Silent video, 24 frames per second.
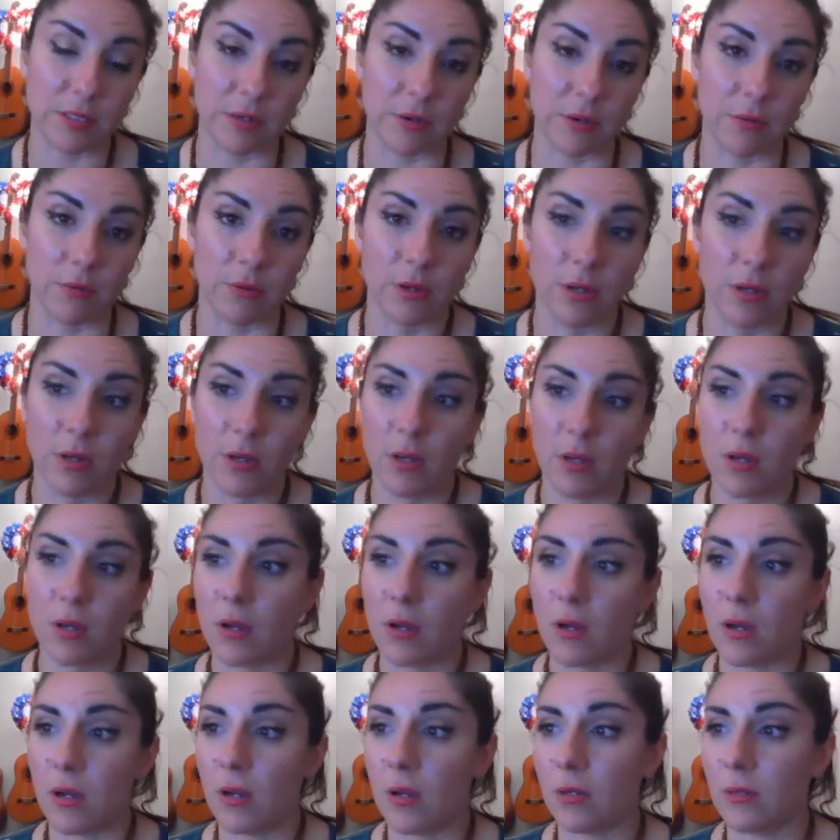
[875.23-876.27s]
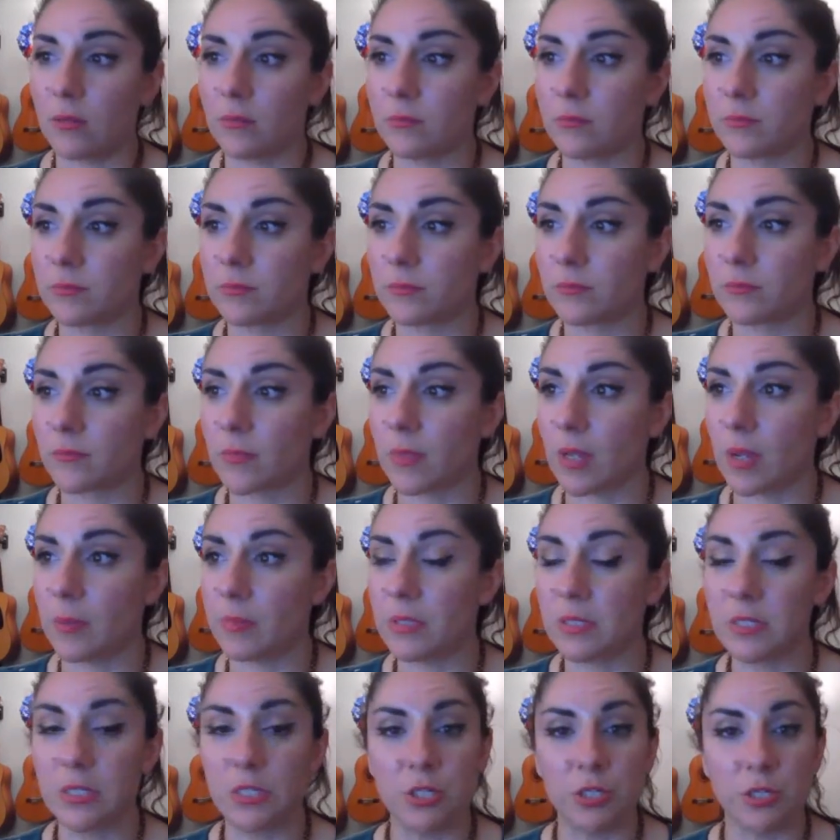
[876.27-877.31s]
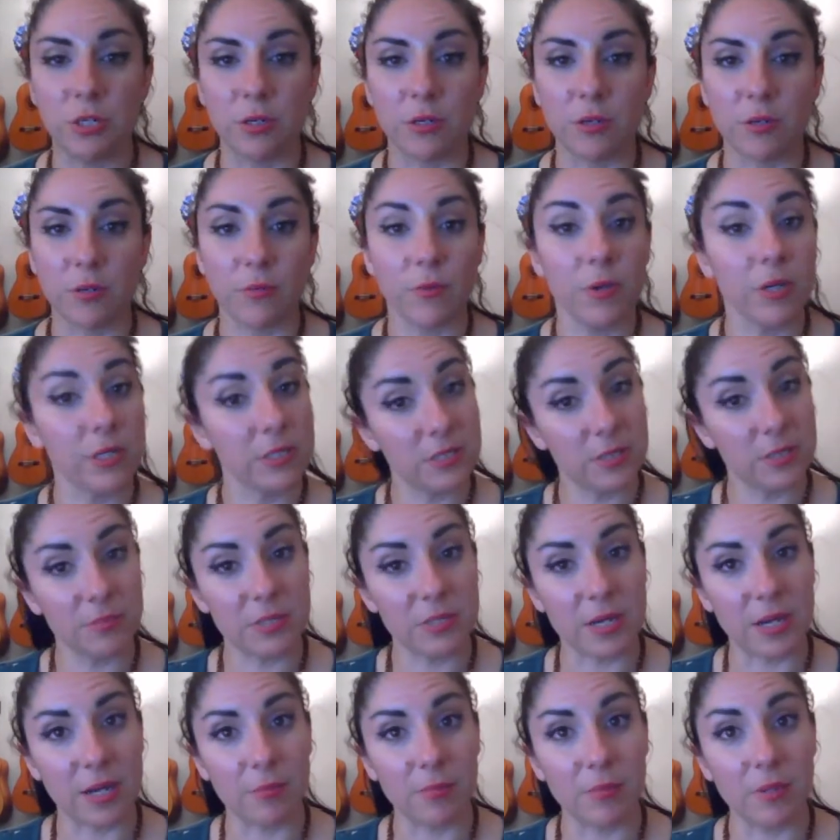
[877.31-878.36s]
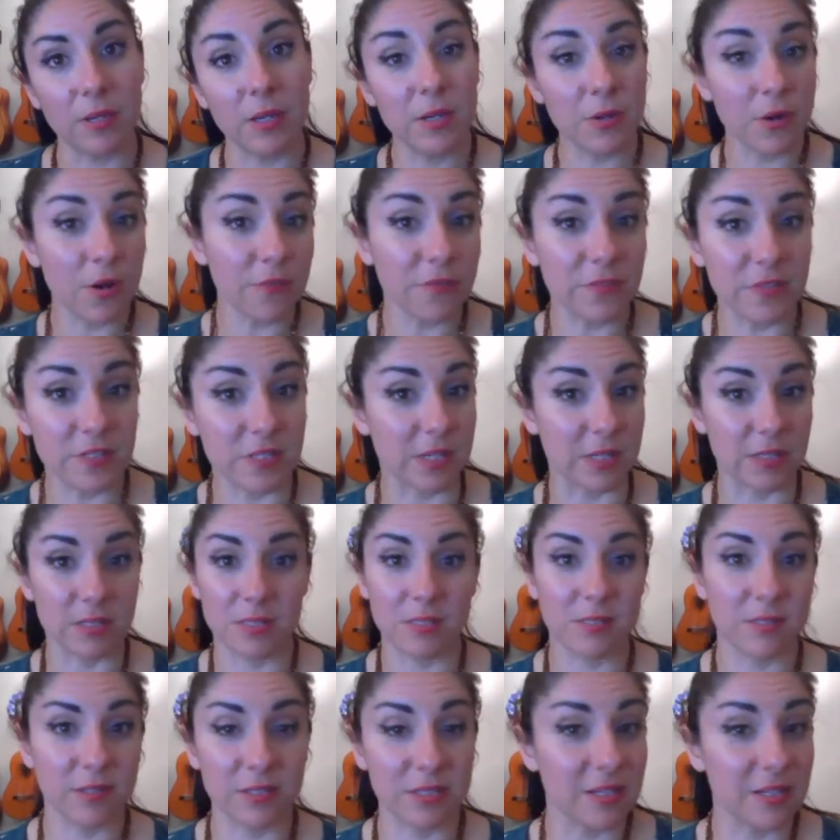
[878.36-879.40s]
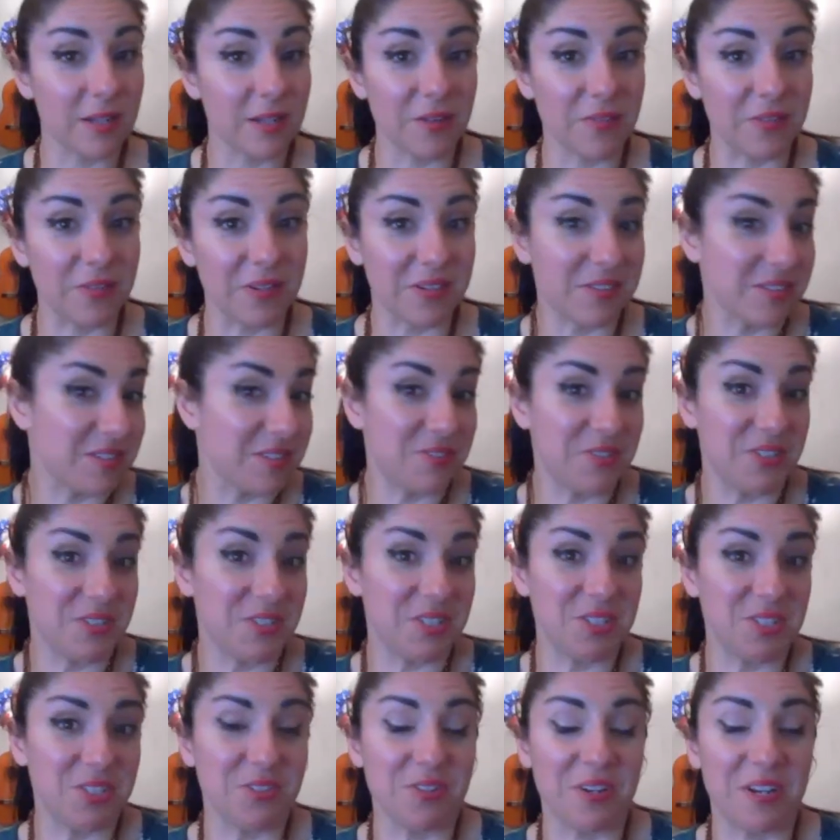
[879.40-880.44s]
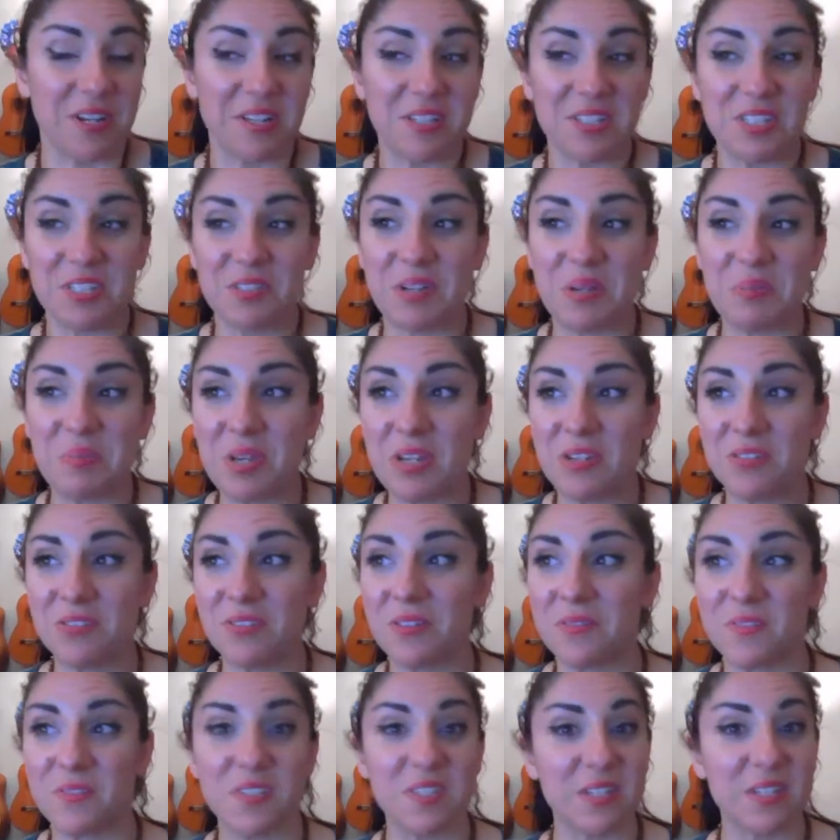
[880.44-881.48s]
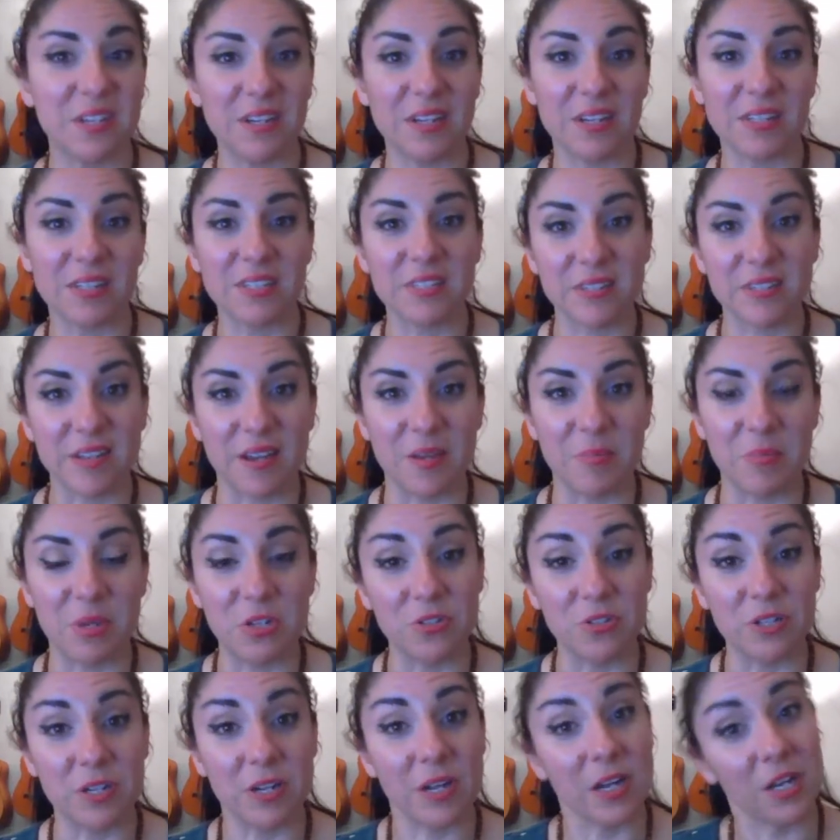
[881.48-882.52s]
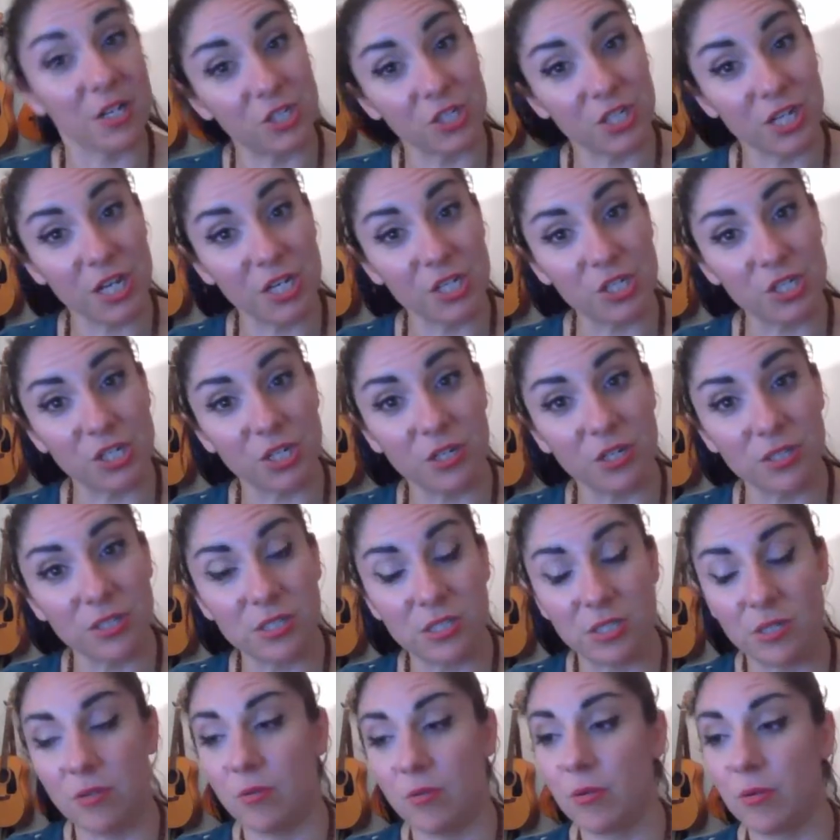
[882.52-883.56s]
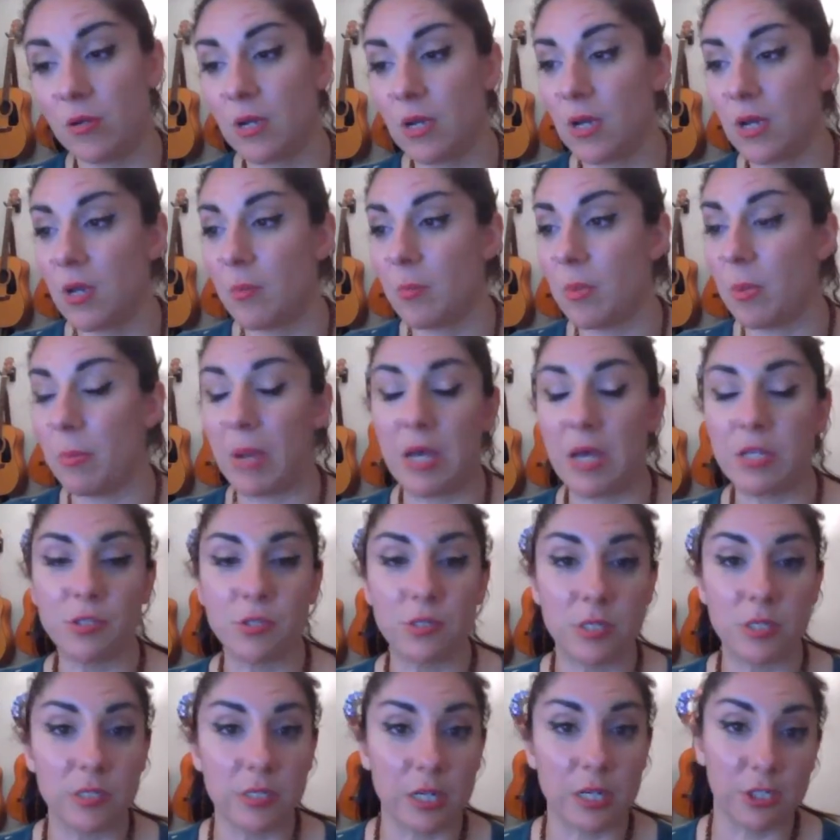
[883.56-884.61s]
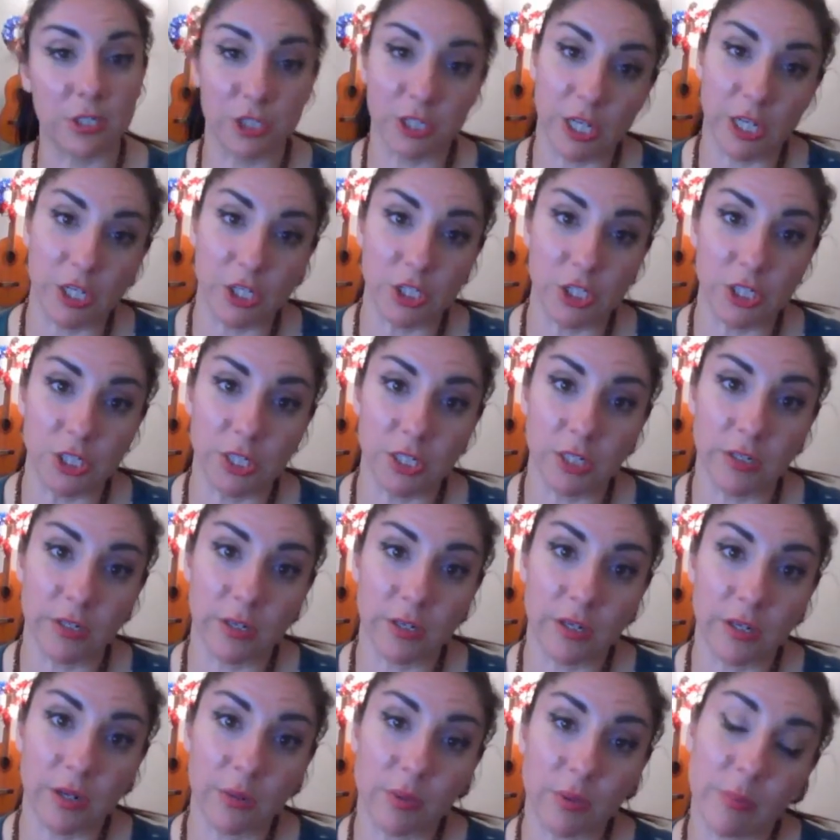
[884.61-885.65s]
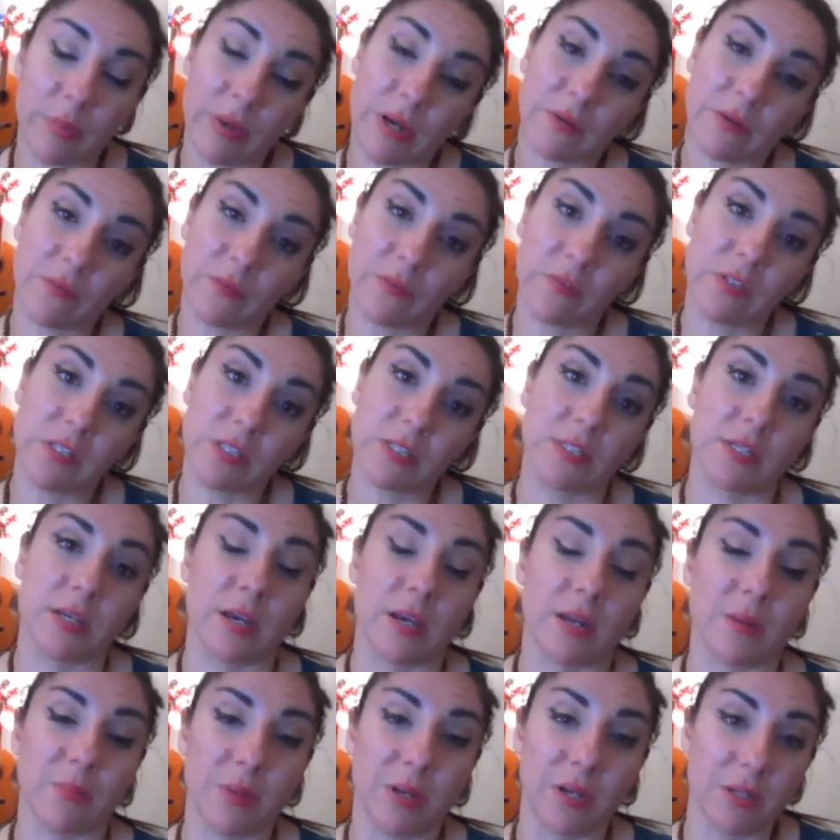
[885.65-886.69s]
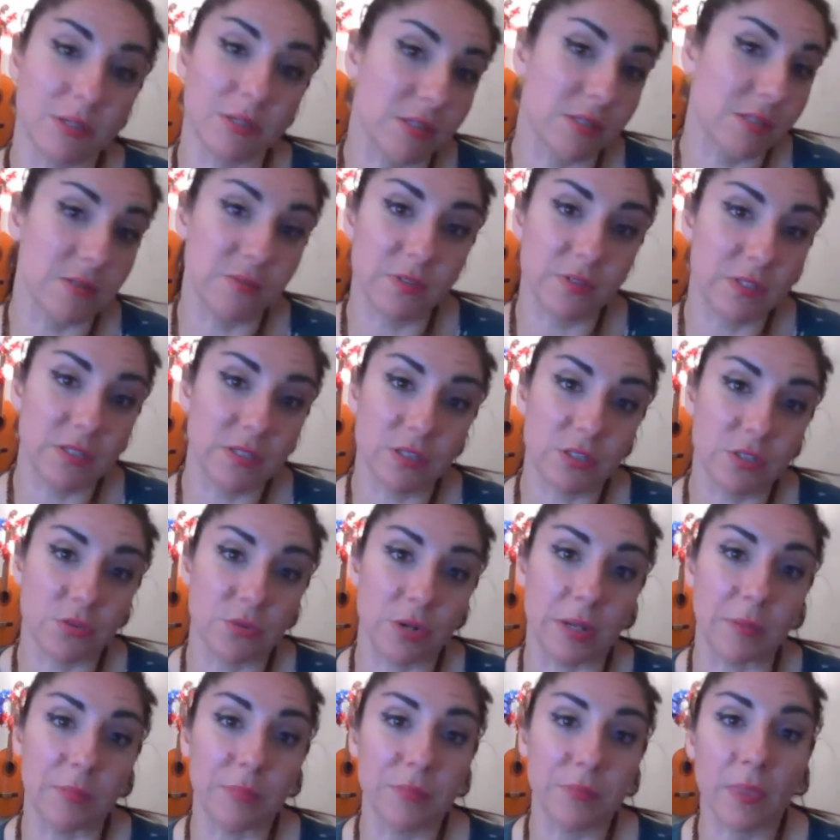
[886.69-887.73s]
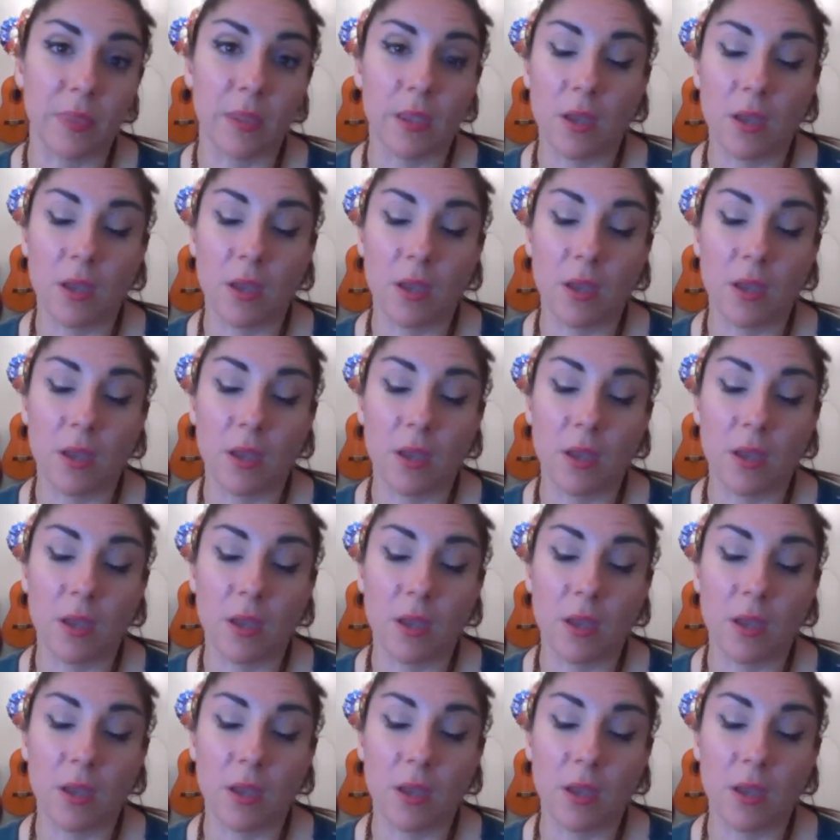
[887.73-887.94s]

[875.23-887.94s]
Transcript: So I've been teaching quite some time in all physics, because I love it, because physics is great. So I majored in physics, I majored in education, so a master's in education, and then I went back for physics again because physics is great.